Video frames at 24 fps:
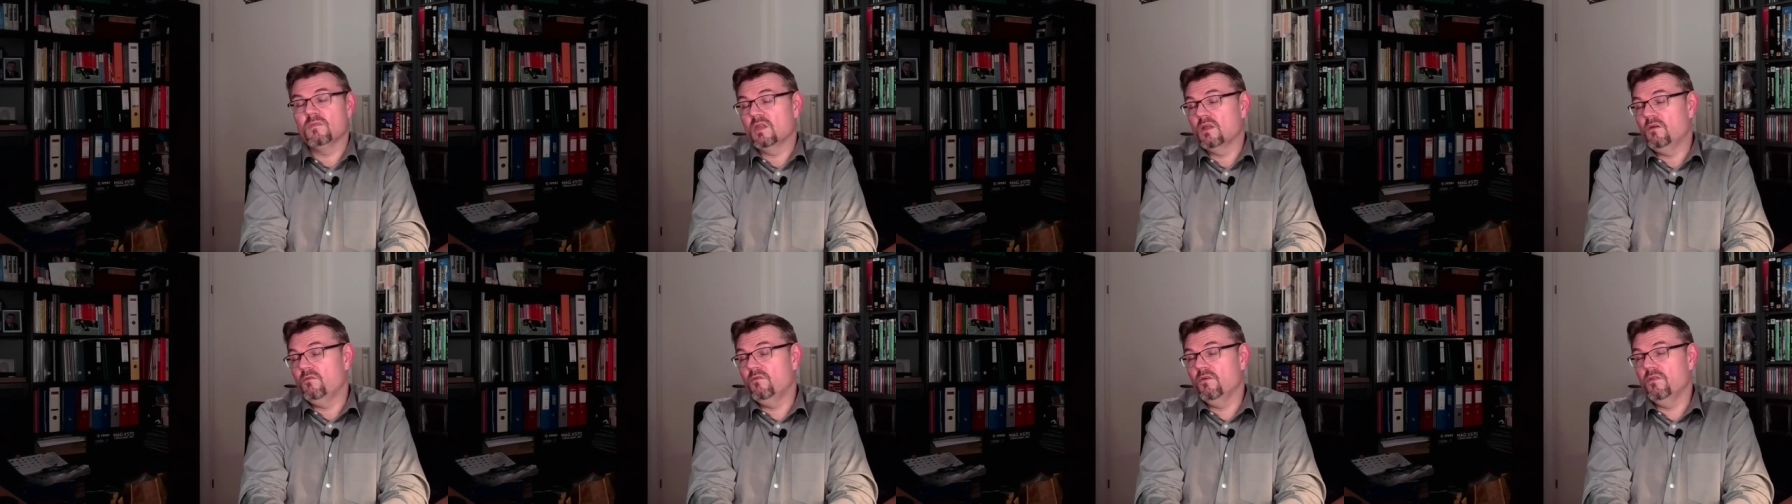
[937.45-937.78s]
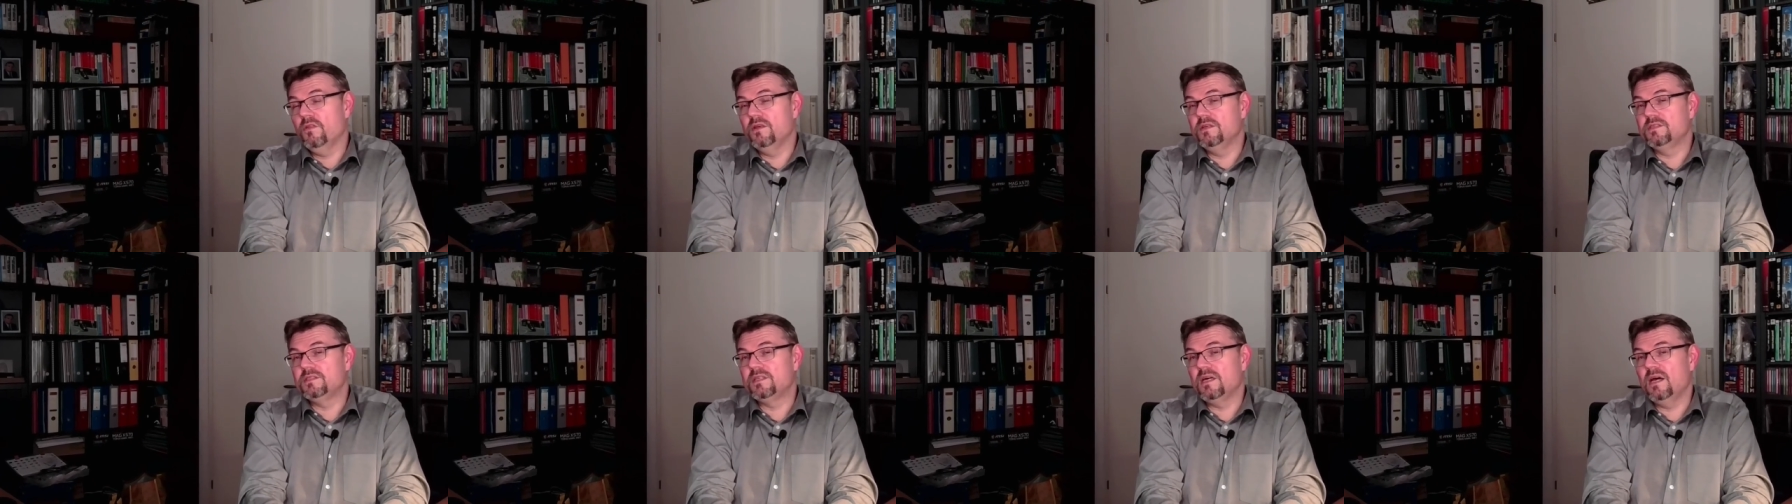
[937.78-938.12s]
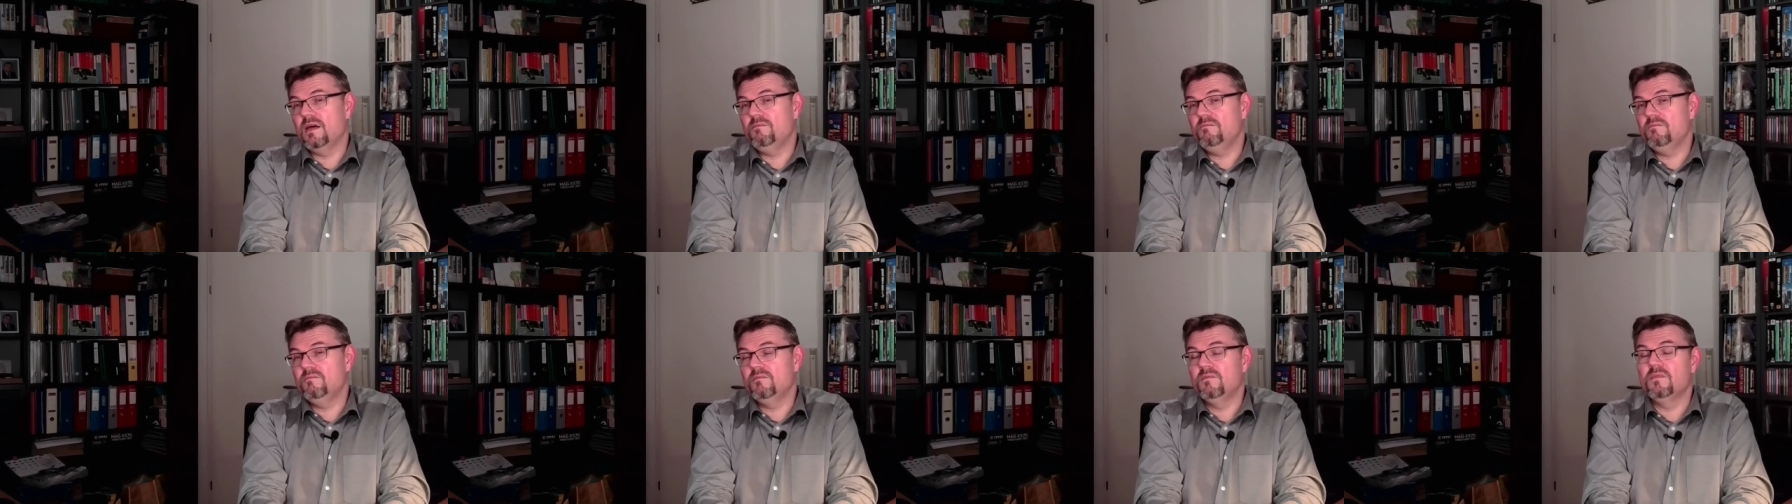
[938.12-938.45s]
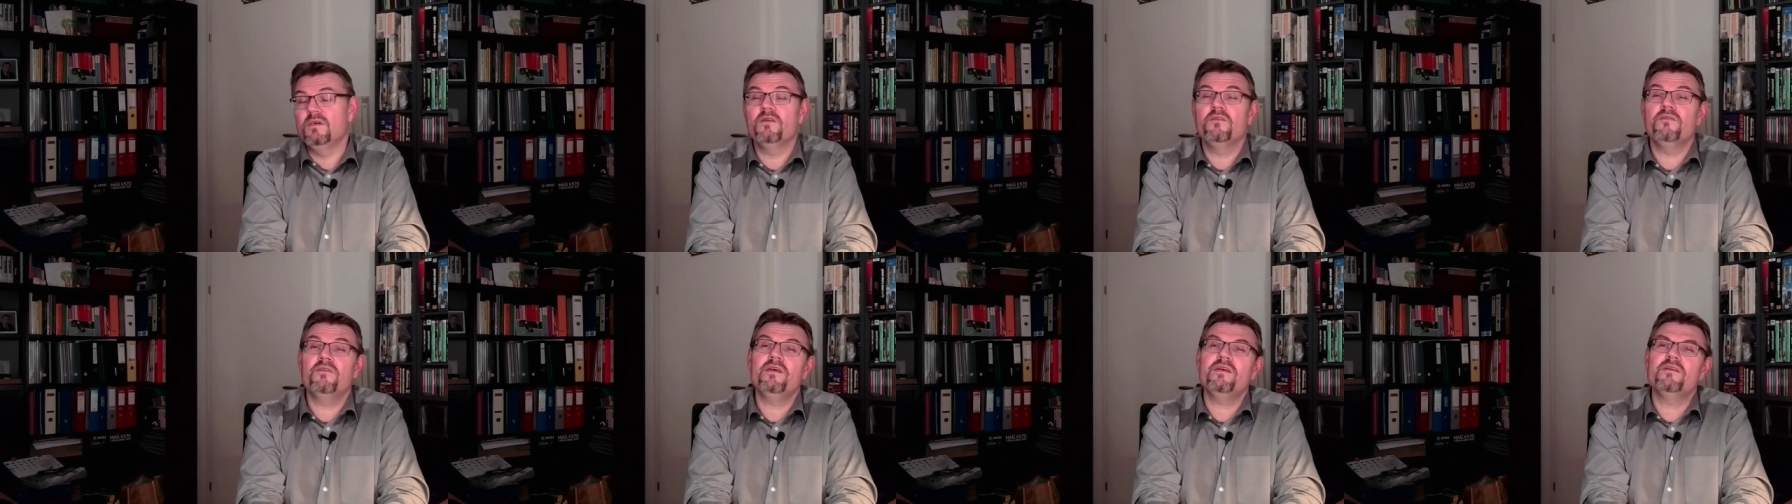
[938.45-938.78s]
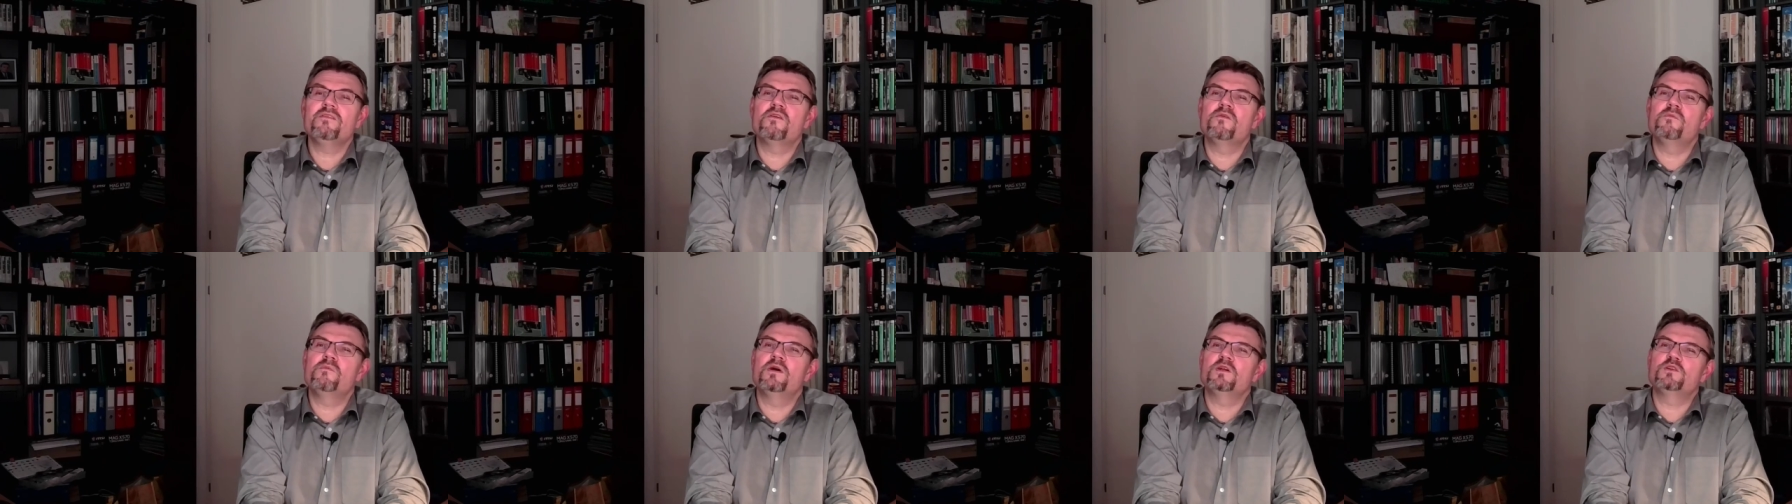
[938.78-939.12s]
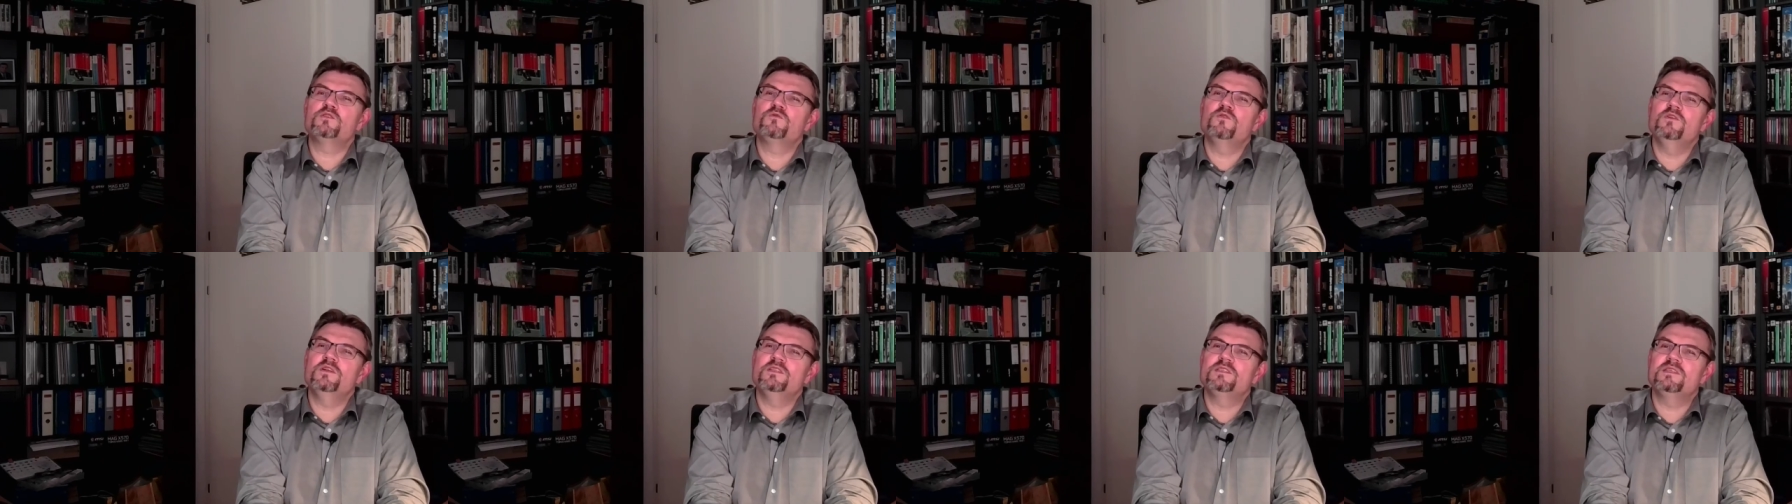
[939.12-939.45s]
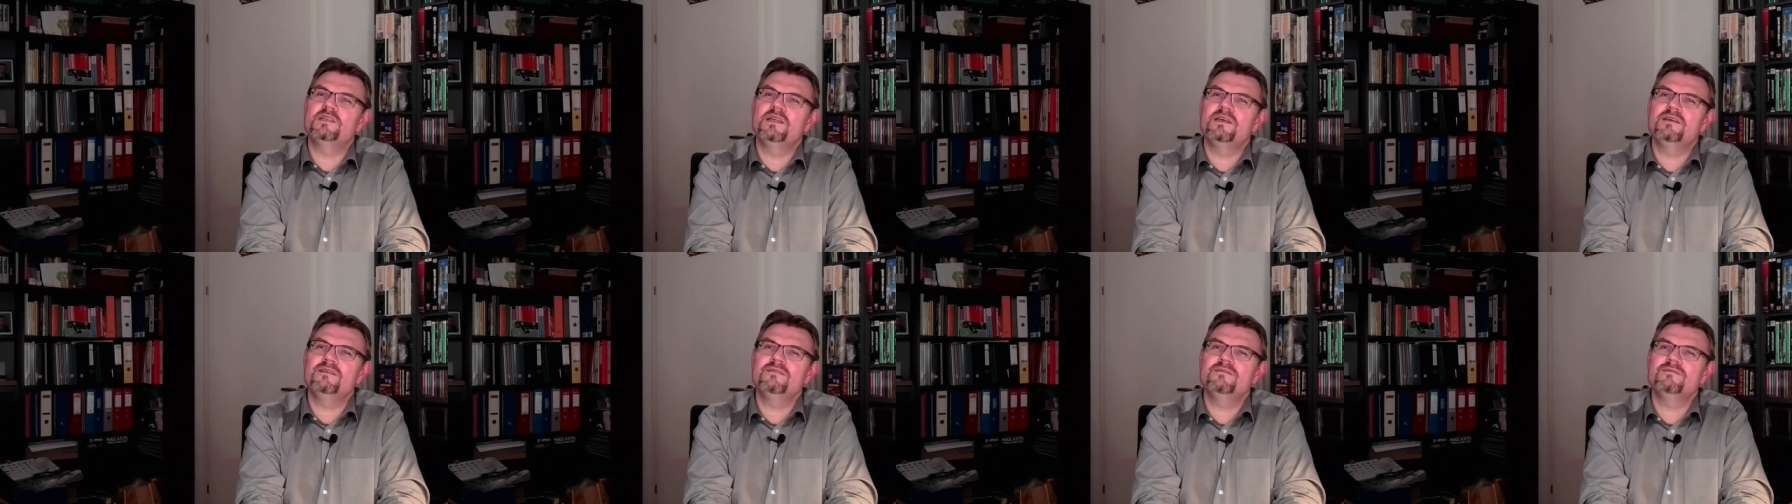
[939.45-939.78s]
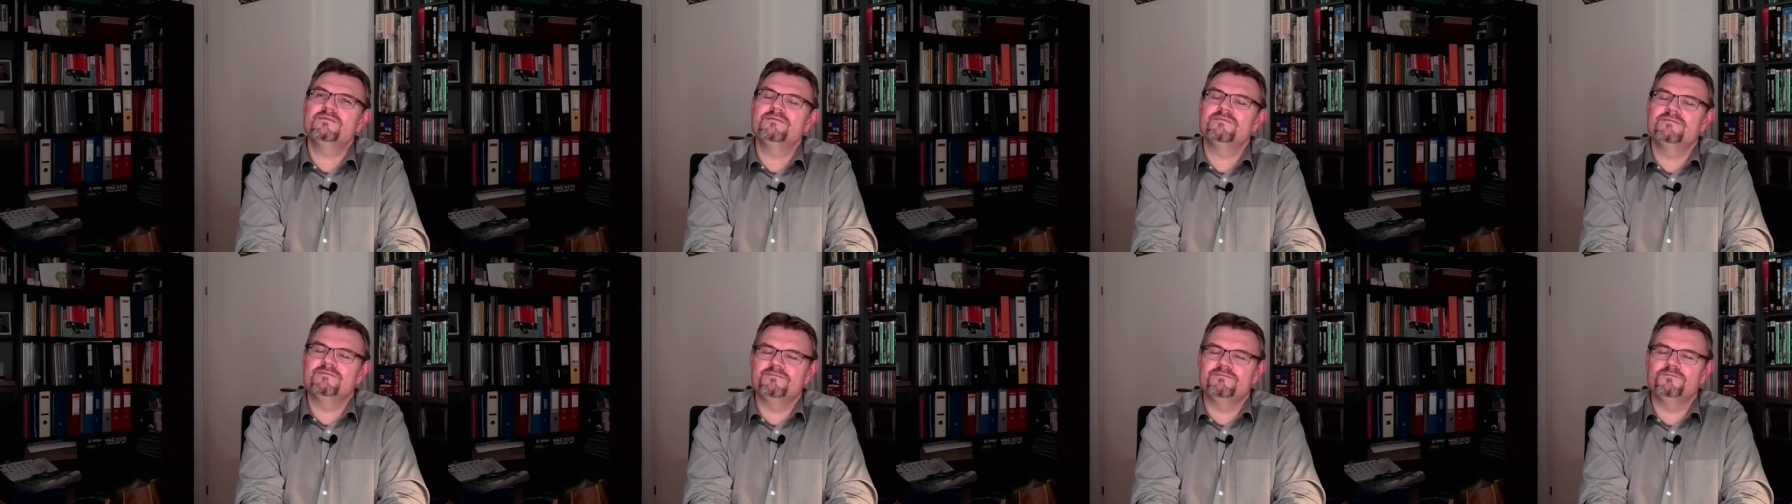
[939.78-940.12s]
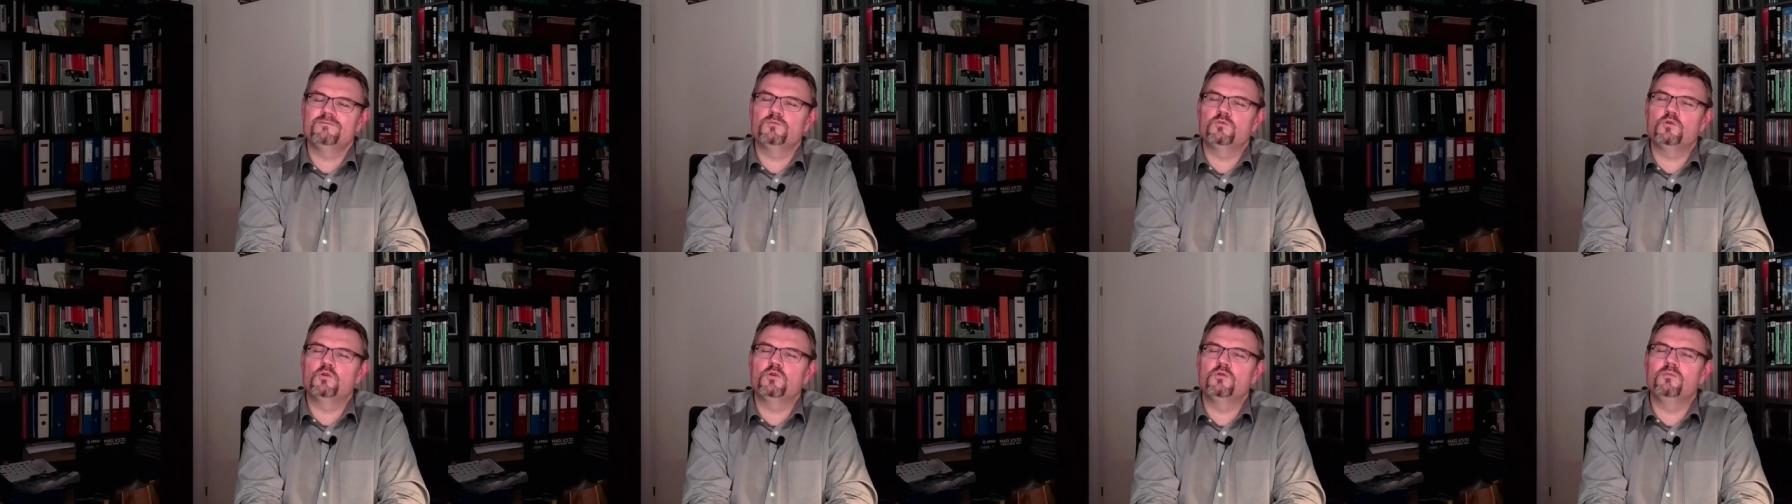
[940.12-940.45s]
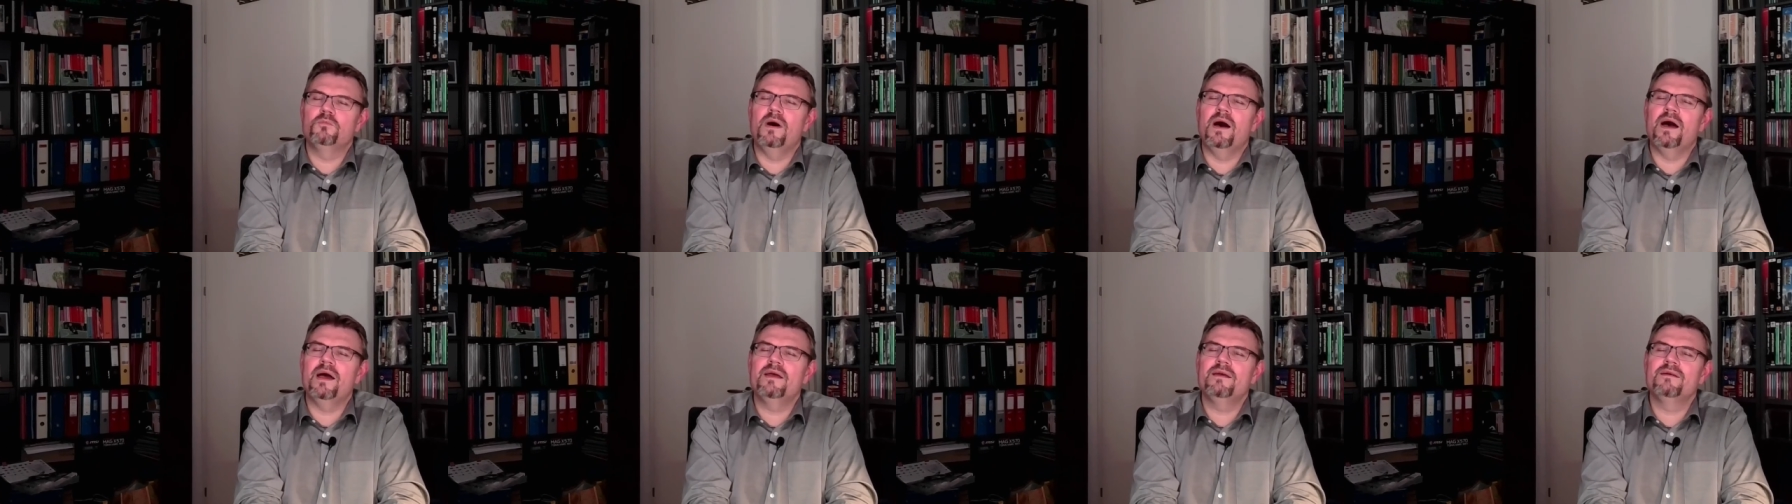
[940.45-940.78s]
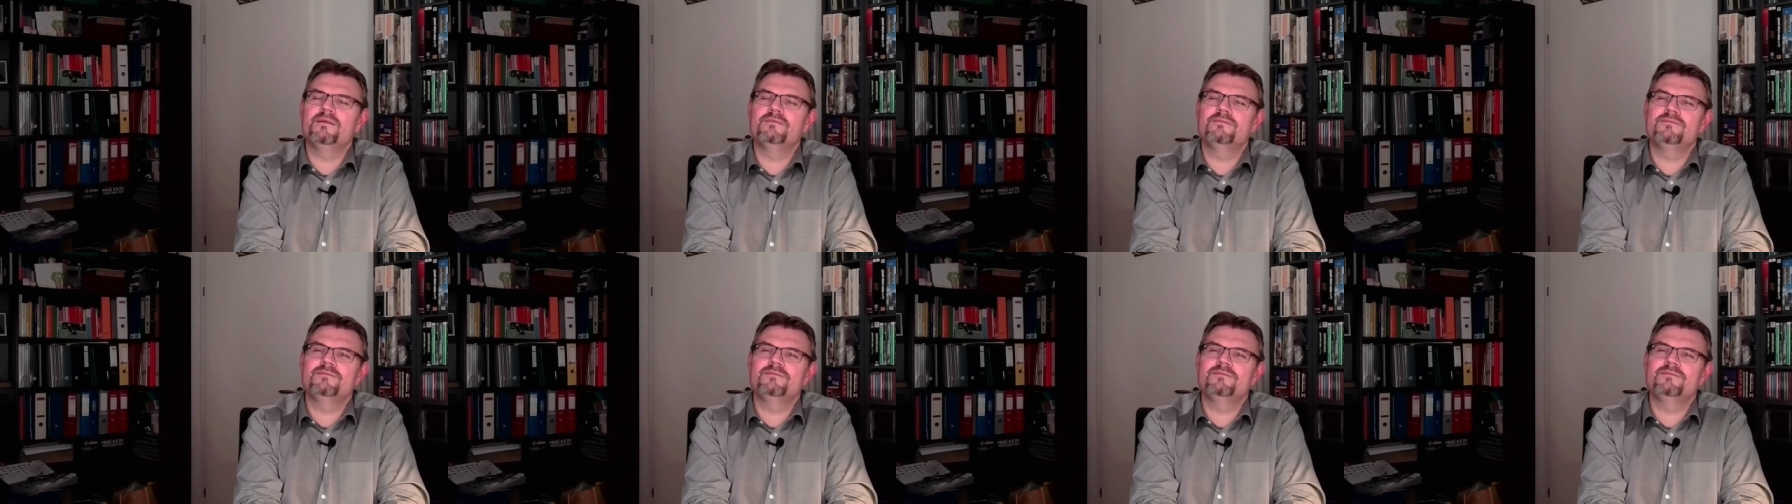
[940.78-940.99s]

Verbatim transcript: For this time, thank you very much for listening. Goodbye.